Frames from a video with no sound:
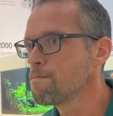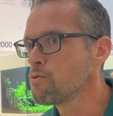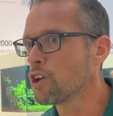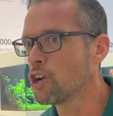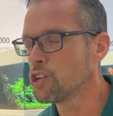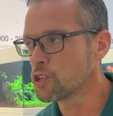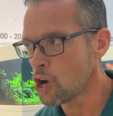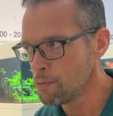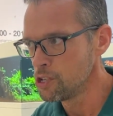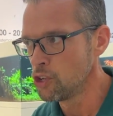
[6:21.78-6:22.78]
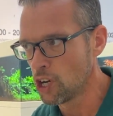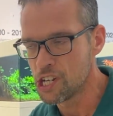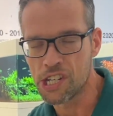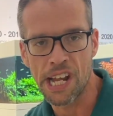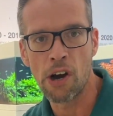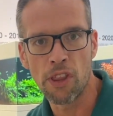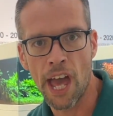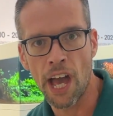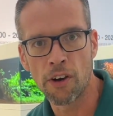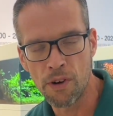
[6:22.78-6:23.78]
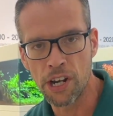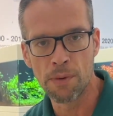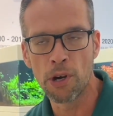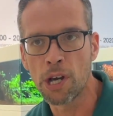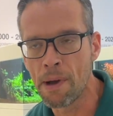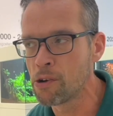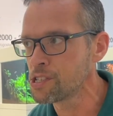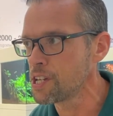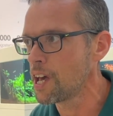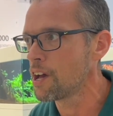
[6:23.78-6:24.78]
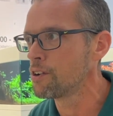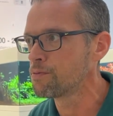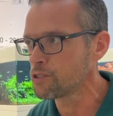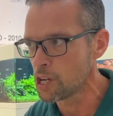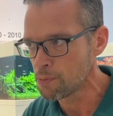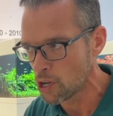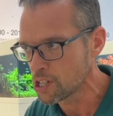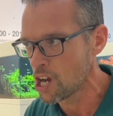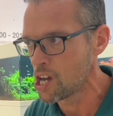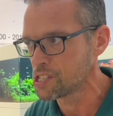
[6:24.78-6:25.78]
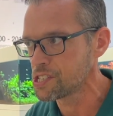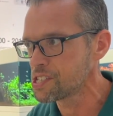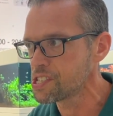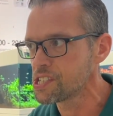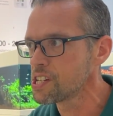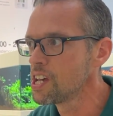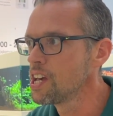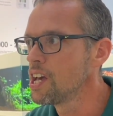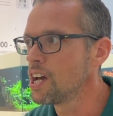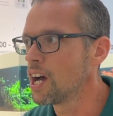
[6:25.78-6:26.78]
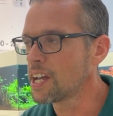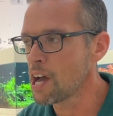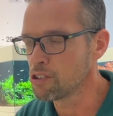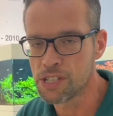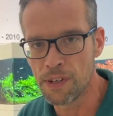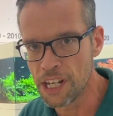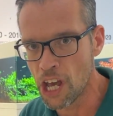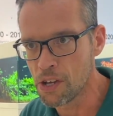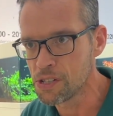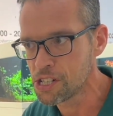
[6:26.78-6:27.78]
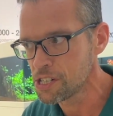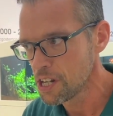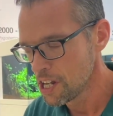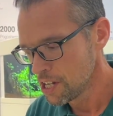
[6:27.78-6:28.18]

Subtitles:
the kind of common knowledge is out there. I've written a book about it, I've done podcasts, countless videos.